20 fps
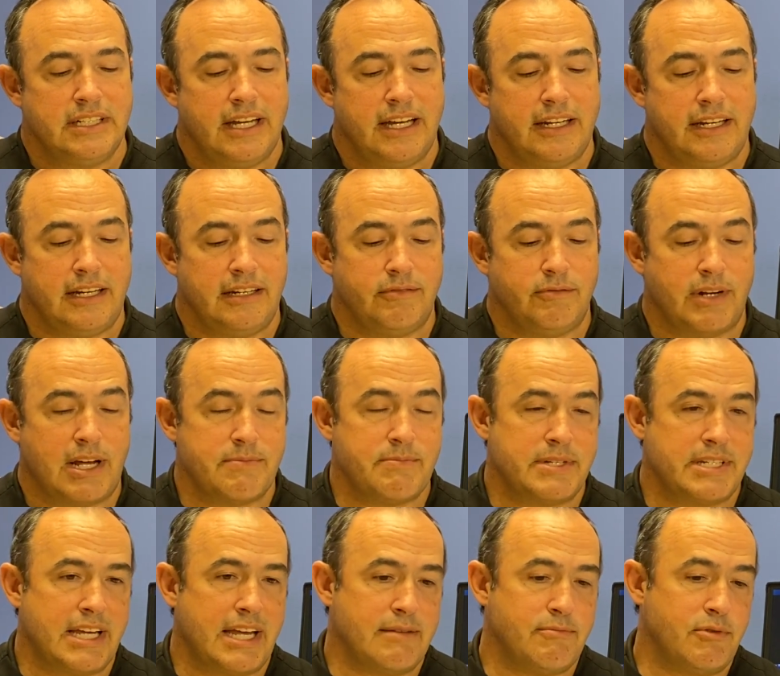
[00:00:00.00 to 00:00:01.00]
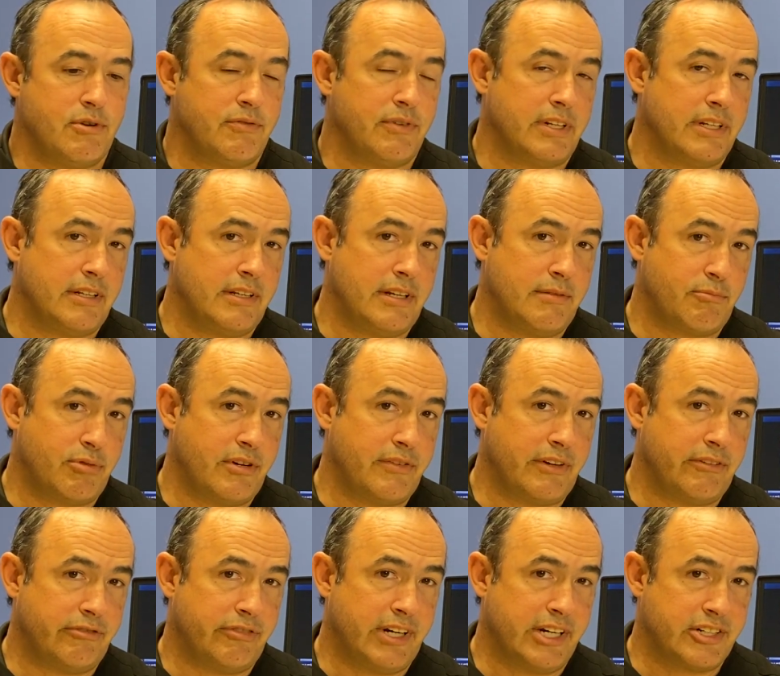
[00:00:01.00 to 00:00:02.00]
And when I'm saying
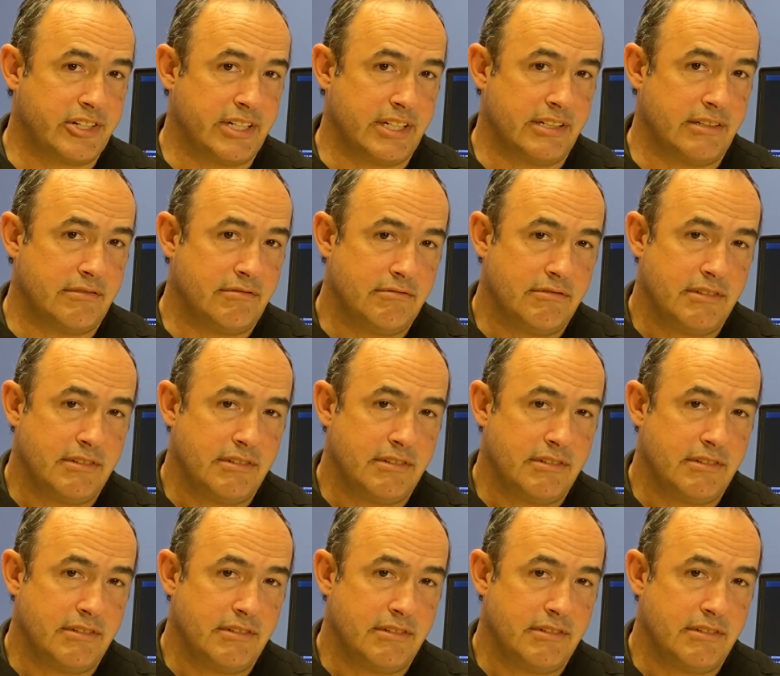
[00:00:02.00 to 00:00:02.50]
improving function,